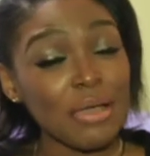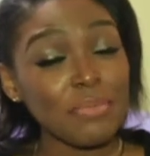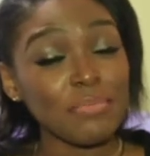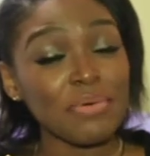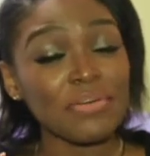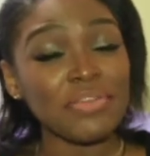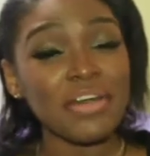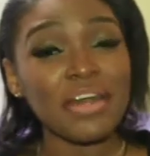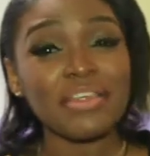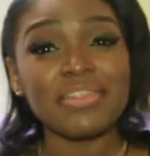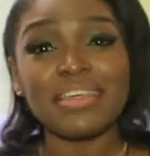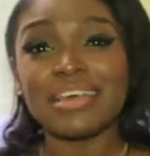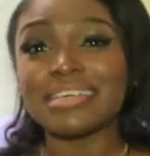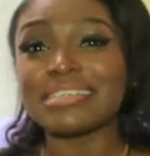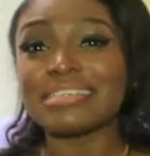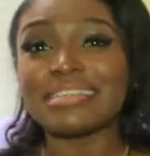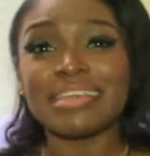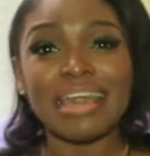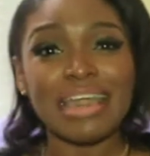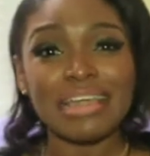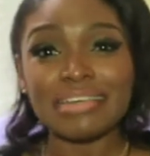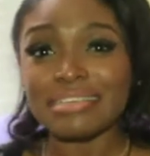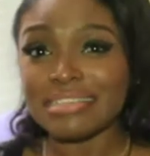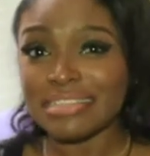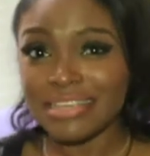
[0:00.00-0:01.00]
But then there's
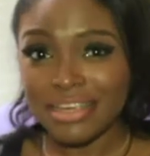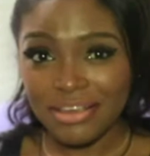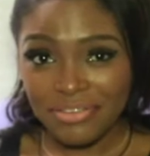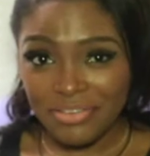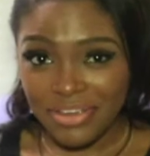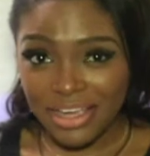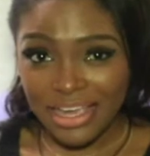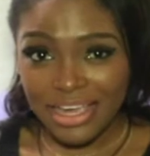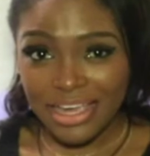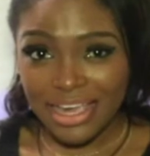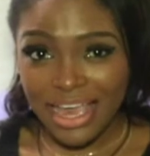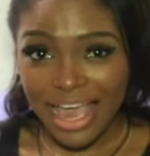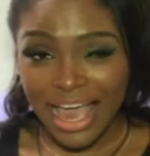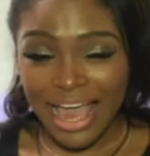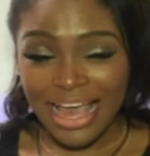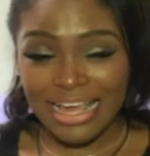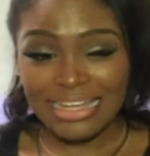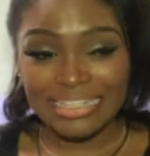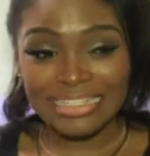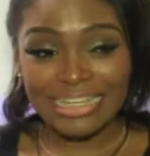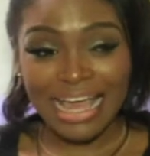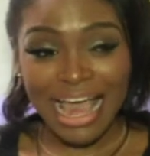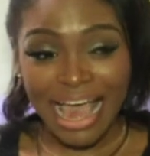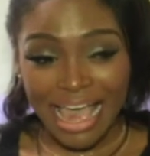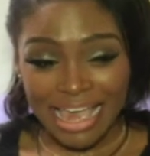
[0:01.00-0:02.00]
Thanksgiving,
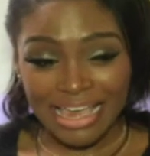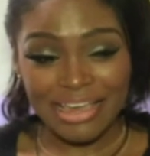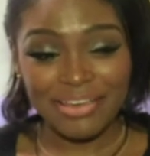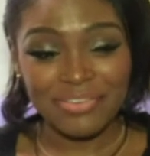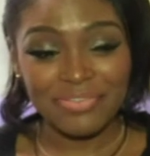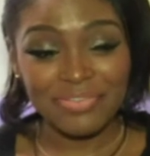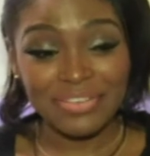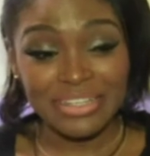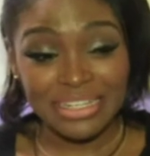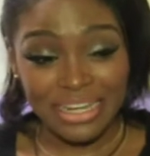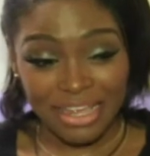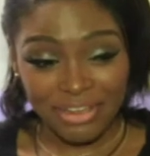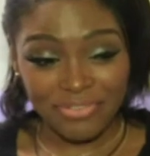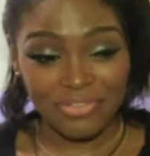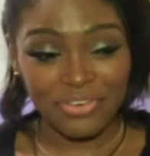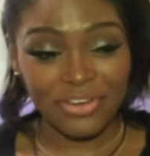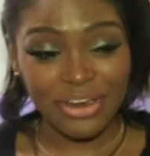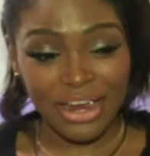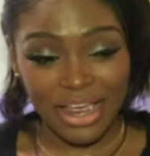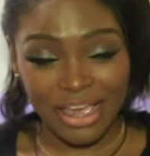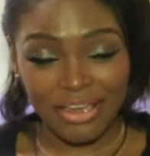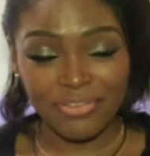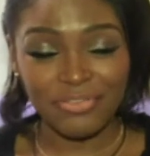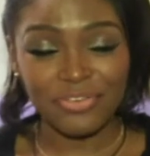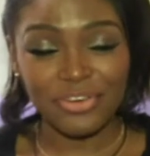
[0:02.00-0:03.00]
and I have never,
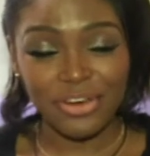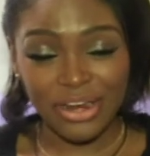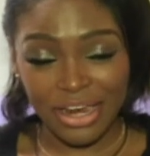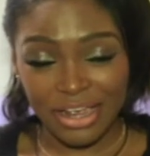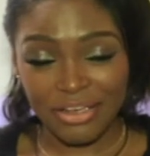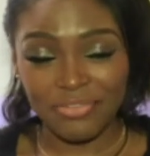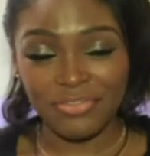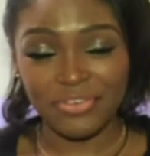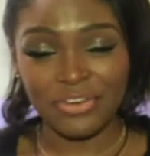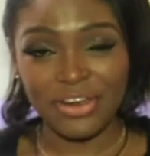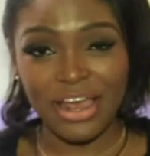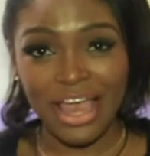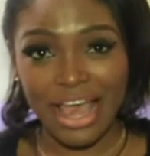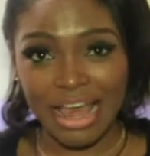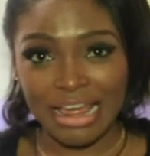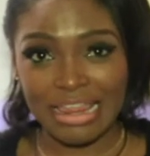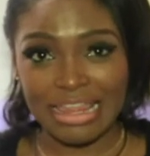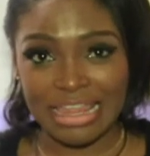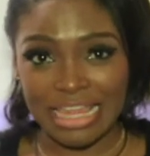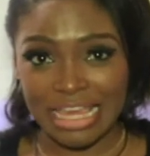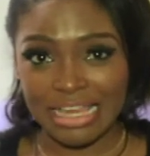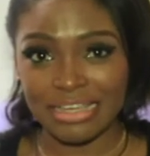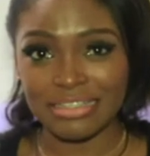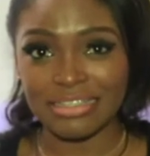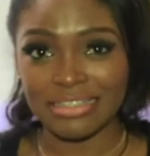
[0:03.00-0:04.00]
ever, ever
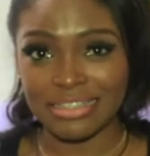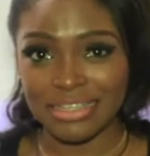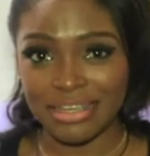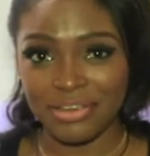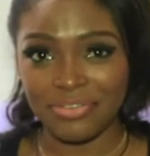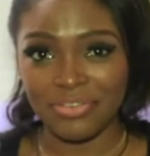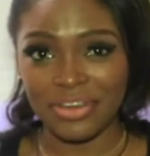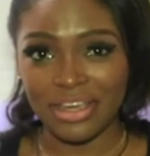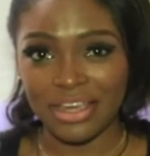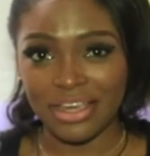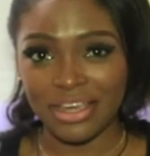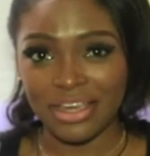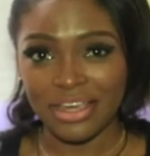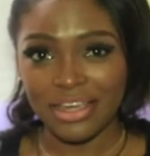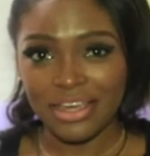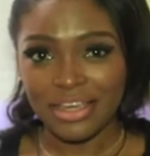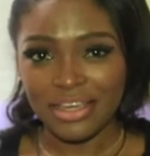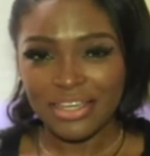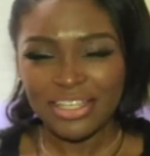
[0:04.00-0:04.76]
had Thanksgiving.